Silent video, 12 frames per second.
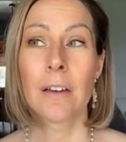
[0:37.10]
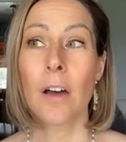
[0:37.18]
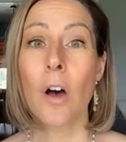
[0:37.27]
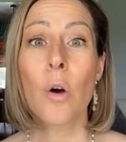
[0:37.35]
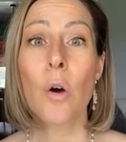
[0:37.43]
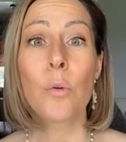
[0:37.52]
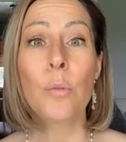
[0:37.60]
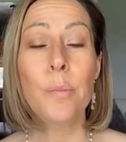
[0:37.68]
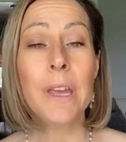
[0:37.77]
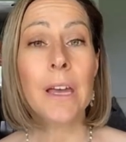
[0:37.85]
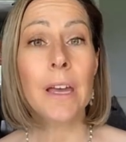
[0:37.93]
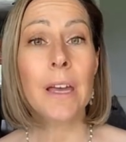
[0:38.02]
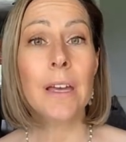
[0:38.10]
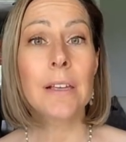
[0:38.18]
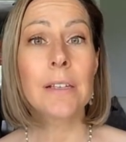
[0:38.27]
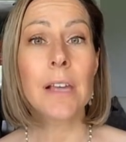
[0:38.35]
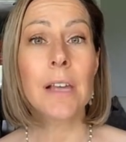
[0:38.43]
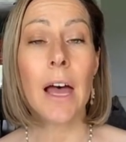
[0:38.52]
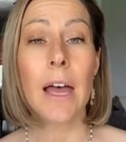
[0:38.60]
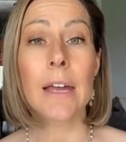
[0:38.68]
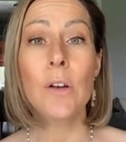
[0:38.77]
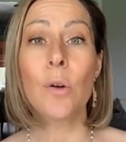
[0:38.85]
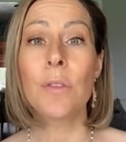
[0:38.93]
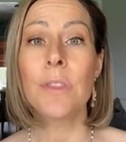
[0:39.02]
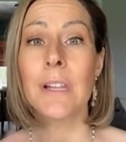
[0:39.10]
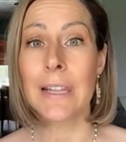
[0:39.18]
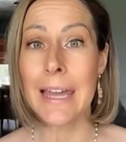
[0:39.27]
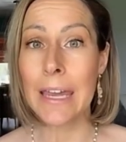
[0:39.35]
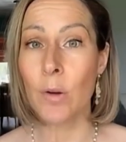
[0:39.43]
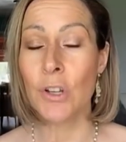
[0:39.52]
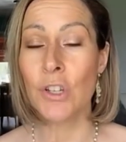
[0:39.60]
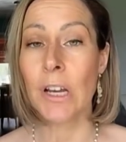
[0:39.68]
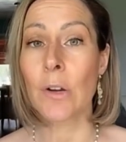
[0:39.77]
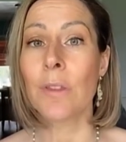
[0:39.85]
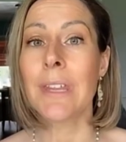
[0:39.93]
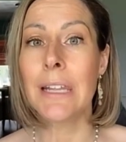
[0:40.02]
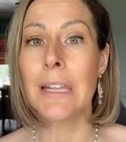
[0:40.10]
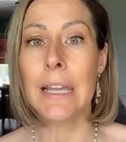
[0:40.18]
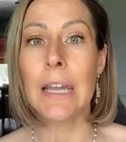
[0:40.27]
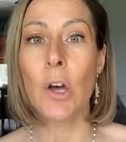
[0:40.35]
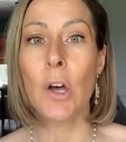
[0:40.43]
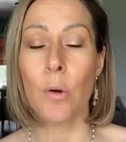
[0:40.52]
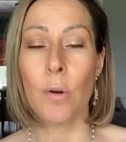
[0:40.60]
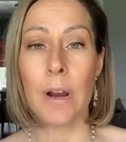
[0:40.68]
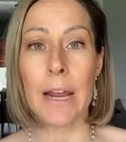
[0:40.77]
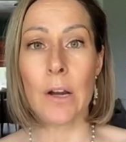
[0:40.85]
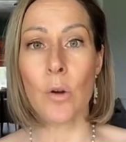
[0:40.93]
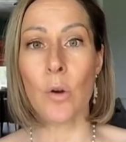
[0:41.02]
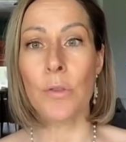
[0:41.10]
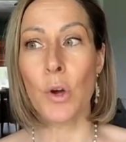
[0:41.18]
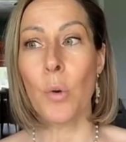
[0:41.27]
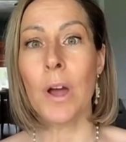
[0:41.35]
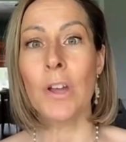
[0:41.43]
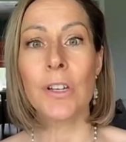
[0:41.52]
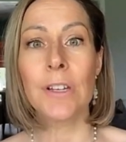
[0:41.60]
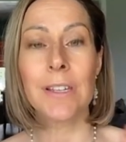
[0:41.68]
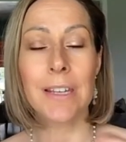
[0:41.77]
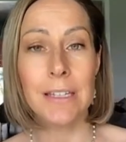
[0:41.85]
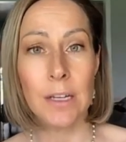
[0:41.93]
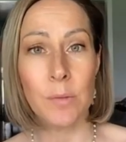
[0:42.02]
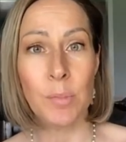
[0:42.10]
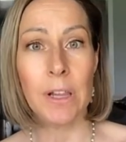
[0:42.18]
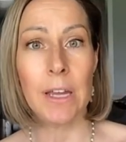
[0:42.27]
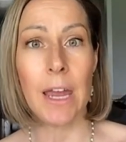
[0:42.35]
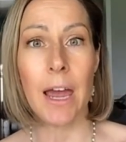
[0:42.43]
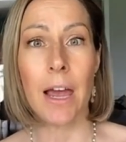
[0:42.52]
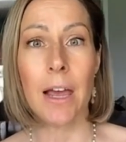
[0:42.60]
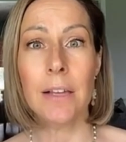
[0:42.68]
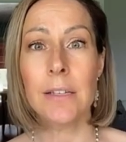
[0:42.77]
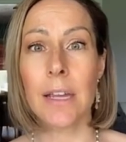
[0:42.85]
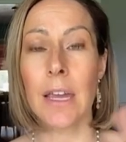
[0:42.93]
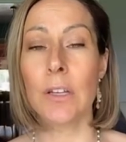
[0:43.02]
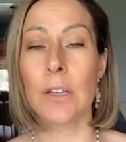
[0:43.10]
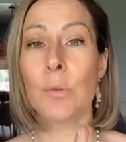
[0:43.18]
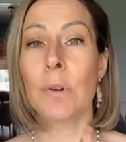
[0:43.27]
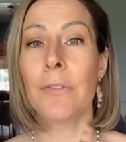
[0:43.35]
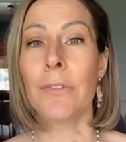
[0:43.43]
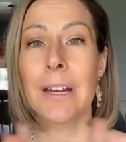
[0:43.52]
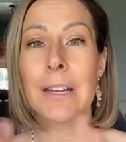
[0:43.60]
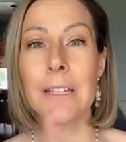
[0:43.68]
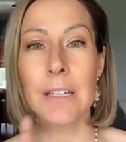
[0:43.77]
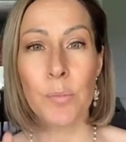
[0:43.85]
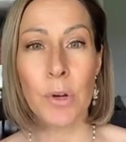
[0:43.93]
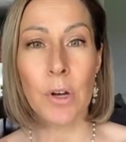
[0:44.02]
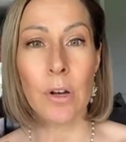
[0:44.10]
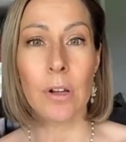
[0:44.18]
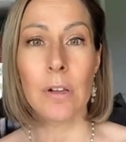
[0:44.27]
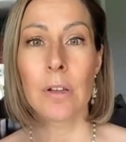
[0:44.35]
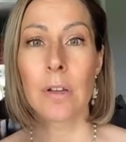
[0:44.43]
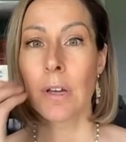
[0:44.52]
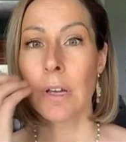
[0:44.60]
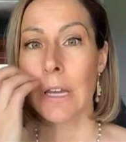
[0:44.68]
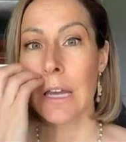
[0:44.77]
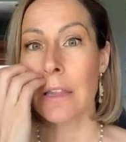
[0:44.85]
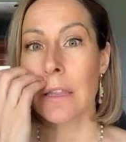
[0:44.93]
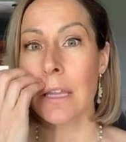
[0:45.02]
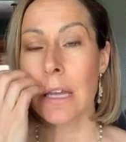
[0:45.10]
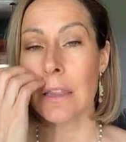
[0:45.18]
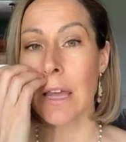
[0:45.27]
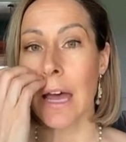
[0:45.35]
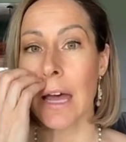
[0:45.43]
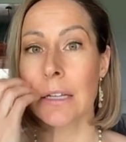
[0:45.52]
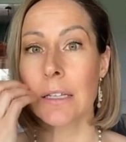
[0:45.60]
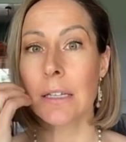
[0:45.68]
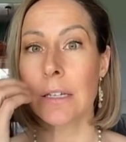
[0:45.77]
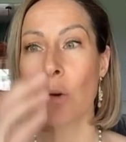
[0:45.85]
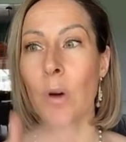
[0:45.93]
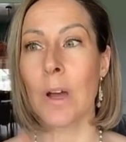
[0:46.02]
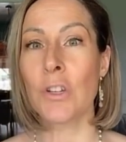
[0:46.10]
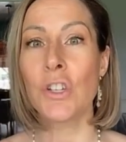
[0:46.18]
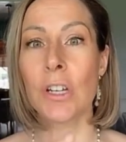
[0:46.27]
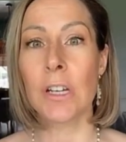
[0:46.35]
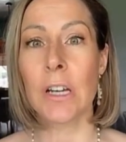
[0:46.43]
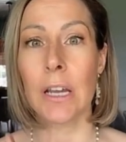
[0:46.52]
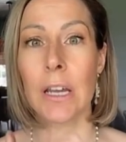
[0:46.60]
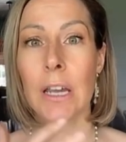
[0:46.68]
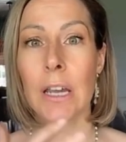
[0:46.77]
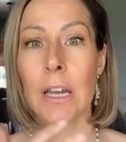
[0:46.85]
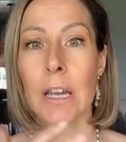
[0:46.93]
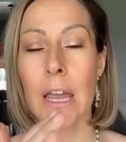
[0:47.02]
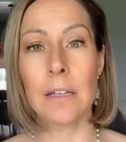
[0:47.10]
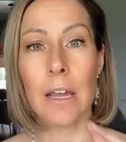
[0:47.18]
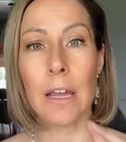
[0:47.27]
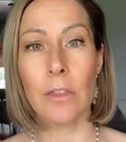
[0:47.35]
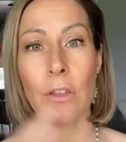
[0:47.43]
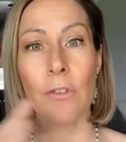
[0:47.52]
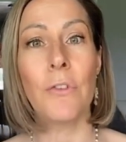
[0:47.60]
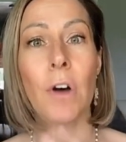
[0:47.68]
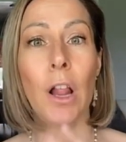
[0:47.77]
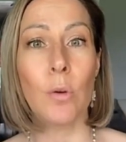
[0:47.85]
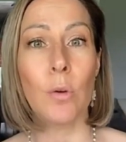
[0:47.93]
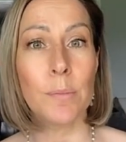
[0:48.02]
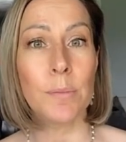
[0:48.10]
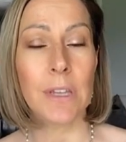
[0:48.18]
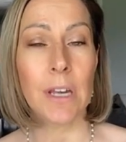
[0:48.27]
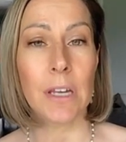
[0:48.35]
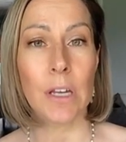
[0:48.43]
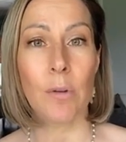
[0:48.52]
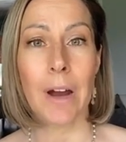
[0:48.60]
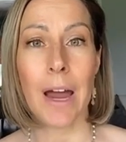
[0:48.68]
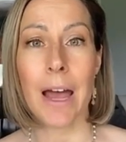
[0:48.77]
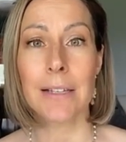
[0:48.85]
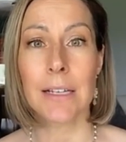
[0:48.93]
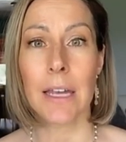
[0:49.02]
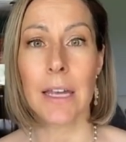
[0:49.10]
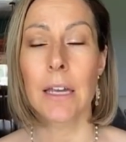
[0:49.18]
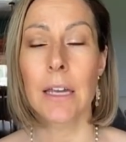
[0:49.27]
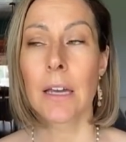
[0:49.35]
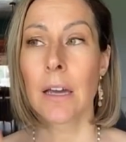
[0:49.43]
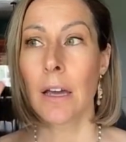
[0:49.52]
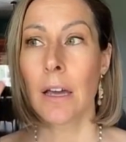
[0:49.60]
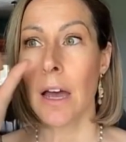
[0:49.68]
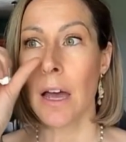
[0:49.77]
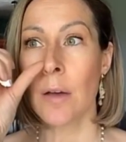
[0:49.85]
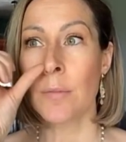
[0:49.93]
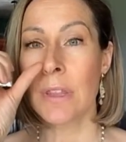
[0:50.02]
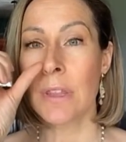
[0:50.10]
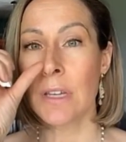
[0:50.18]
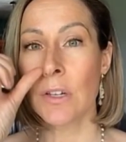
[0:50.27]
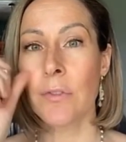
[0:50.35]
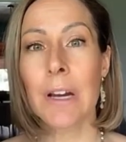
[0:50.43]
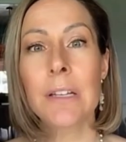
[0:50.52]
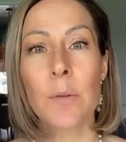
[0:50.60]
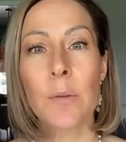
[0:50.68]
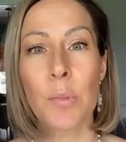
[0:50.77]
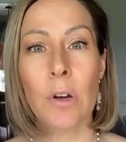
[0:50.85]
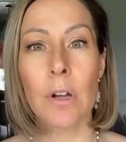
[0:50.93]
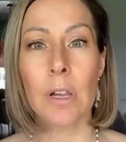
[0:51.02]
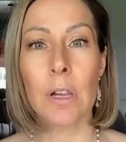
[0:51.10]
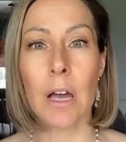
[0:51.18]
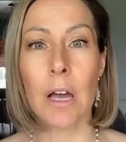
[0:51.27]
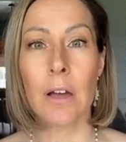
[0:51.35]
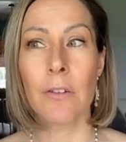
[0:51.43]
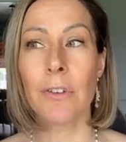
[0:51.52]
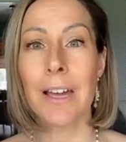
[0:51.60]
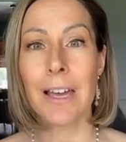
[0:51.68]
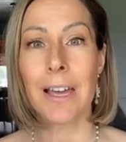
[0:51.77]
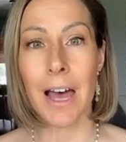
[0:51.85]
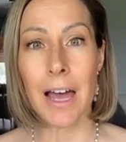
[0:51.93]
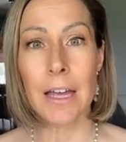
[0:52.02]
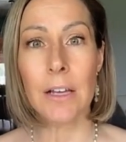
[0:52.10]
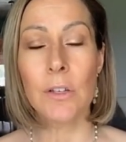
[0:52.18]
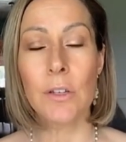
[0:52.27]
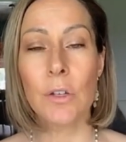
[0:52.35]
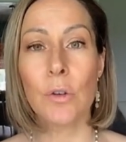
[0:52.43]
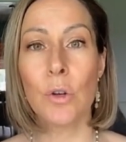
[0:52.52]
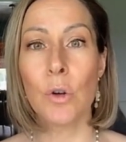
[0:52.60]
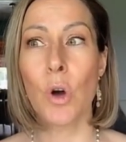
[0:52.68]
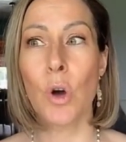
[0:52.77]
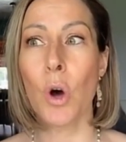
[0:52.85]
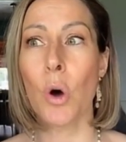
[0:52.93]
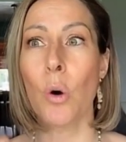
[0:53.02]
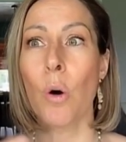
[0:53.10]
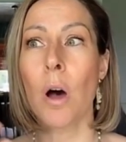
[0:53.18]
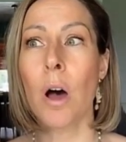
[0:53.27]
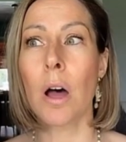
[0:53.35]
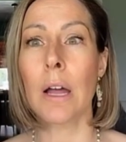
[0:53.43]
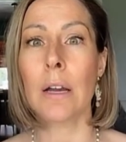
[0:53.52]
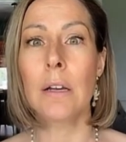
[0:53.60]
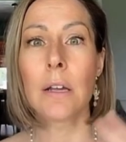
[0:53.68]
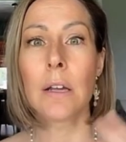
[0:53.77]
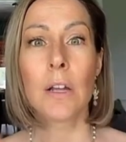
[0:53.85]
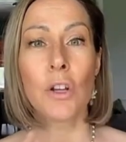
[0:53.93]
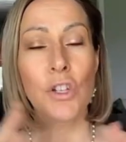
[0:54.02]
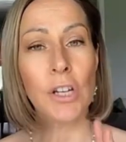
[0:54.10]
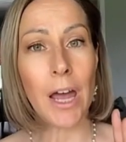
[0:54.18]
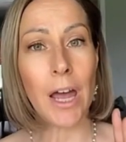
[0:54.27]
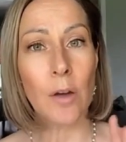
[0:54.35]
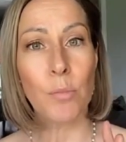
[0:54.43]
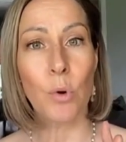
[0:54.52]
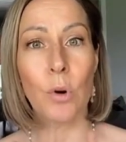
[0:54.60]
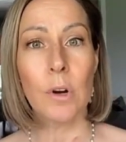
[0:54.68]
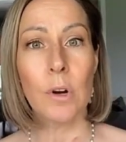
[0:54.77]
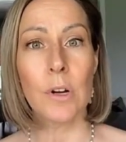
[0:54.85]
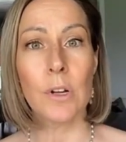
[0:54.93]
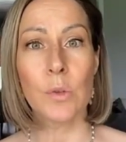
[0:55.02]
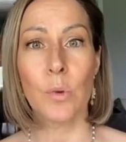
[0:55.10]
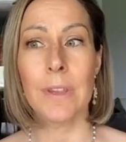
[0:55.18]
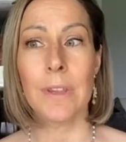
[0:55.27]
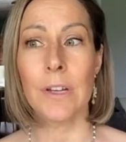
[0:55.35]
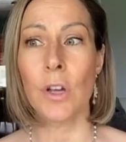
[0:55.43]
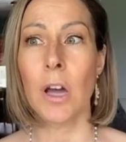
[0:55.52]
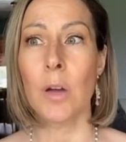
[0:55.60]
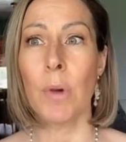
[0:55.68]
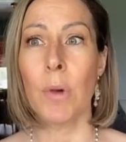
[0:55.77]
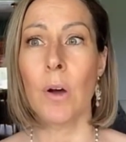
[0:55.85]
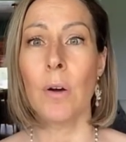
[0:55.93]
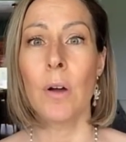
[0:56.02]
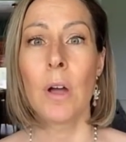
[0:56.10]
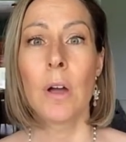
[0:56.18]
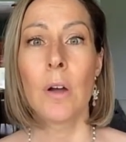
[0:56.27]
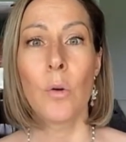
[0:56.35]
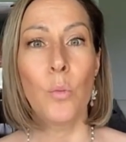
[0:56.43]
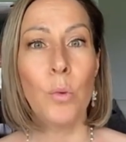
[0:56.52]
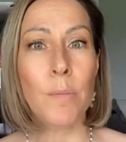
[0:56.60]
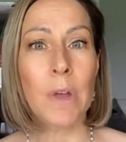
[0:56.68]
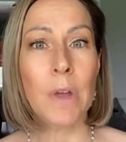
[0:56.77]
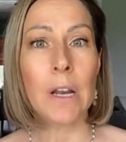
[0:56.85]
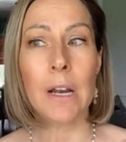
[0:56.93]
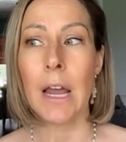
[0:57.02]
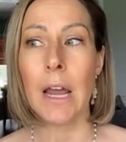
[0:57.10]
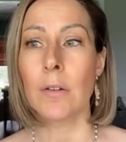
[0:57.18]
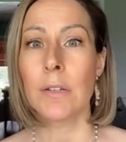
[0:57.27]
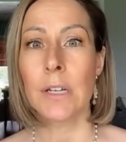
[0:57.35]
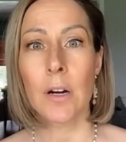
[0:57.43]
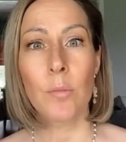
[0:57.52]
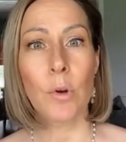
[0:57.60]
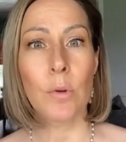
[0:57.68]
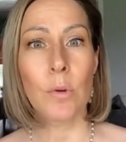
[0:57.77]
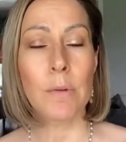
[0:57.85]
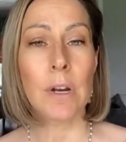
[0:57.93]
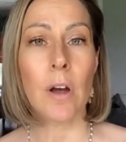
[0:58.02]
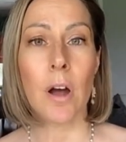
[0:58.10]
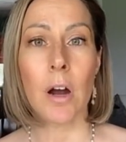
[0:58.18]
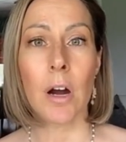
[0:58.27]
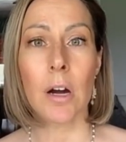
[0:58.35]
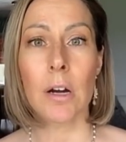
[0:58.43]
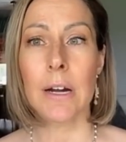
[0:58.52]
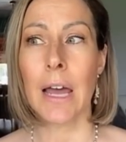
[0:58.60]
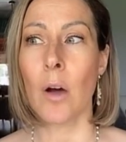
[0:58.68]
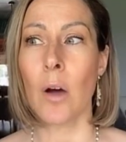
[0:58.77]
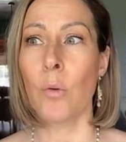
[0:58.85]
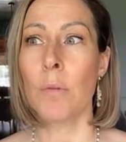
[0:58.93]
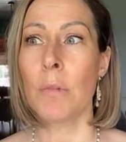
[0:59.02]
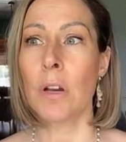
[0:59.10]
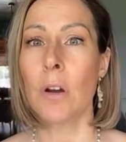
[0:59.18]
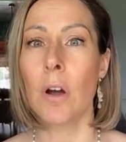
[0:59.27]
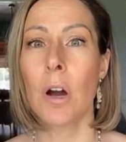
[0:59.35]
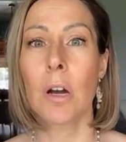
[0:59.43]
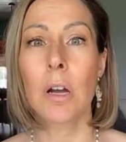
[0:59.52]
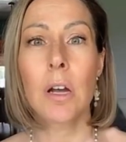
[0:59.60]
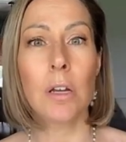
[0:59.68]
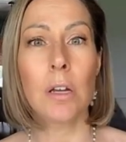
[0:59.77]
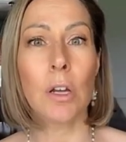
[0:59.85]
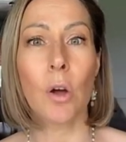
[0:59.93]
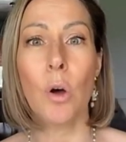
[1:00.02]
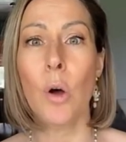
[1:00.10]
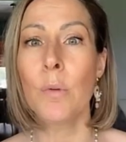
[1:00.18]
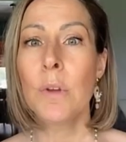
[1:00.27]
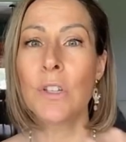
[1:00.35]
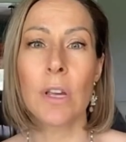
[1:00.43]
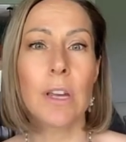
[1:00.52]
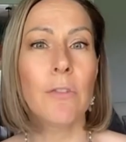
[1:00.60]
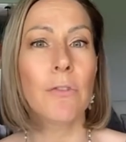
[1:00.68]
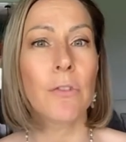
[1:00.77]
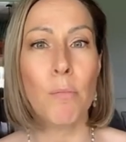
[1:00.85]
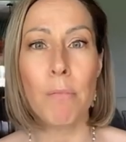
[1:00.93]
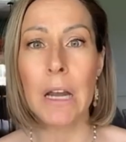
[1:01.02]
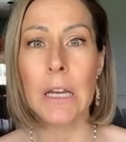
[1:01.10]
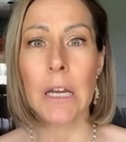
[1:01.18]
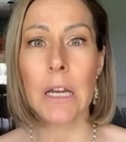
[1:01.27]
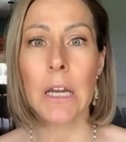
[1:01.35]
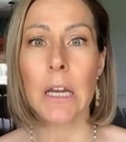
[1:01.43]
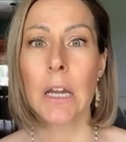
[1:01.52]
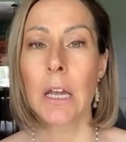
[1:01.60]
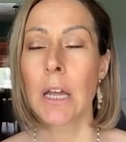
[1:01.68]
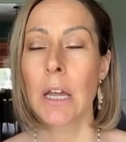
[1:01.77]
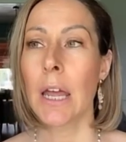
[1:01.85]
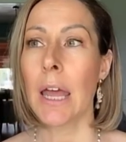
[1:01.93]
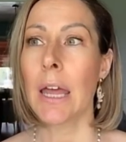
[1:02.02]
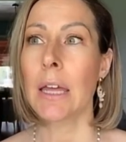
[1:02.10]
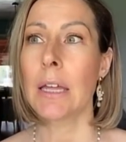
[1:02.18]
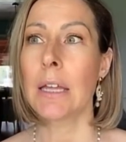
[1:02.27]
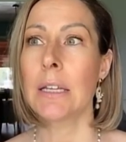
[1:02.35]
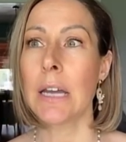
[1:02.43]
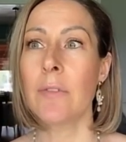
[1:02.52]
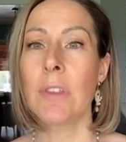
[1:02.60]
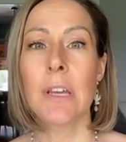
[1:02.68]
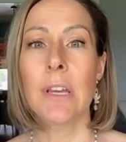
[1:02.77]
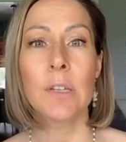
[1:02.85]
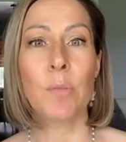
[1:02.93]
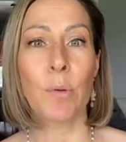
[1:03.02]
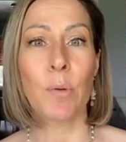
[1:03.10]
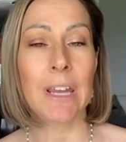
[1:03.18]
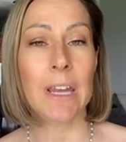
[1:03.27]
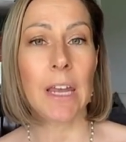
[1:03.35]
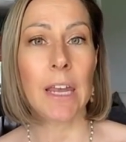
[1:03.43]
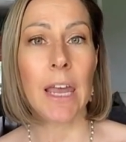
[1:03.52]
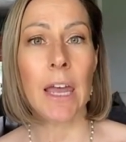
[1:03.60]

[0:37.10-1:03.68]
Oh, because I know the language, I know the lingo, and I know the questions they typically ask, and you were very uh-huh. typical in in that questioning and and the follow ups that you were asking. Um, these are very typical of guys who go on chat boards where they talk about women and how terrible women are and how women are you know always looking for money and everything is about what they can